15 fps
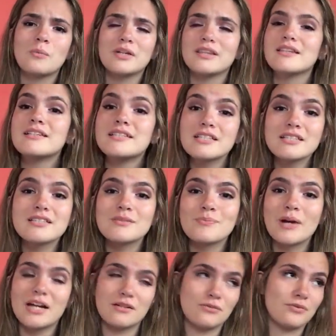but this is
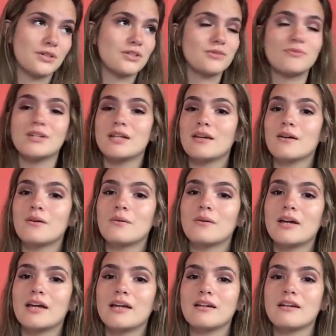my first video
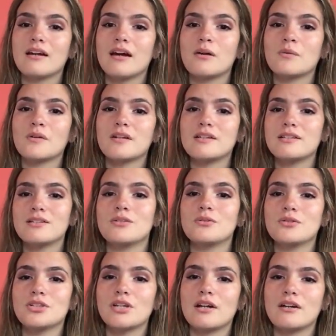and I wanted to
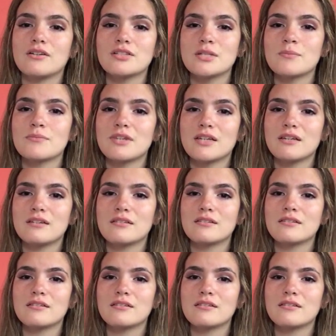share something